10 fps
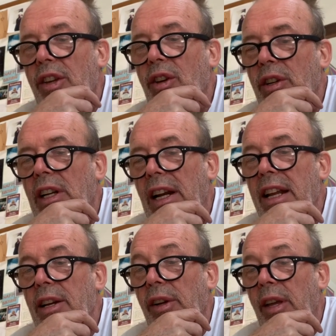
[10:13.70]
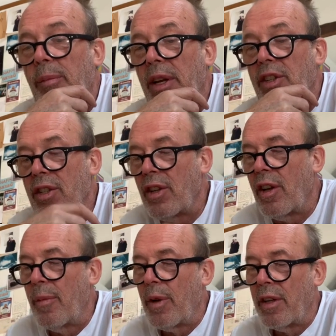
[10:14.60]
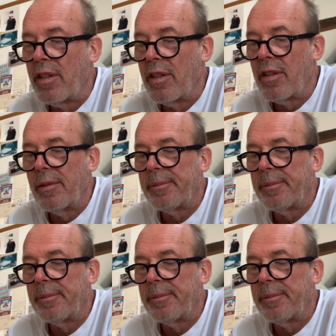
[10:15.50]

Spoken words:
good, clean-looking pictures on our monitors.